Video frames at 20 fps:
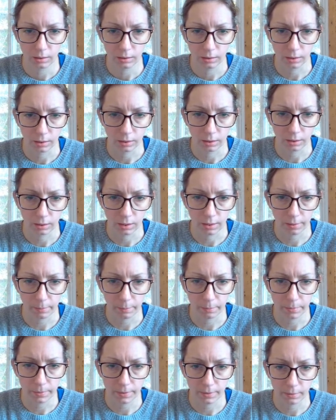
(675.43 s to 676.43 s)
Like the
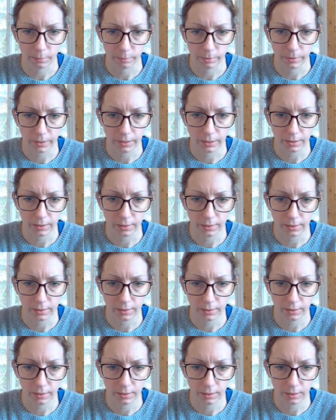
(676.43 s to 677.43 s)
cups and
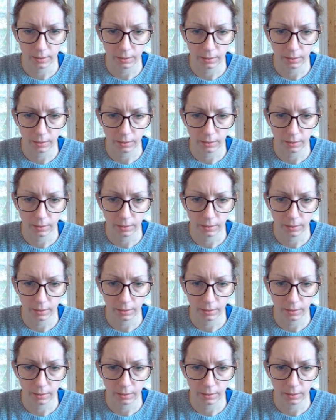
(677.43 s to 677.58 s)
plates.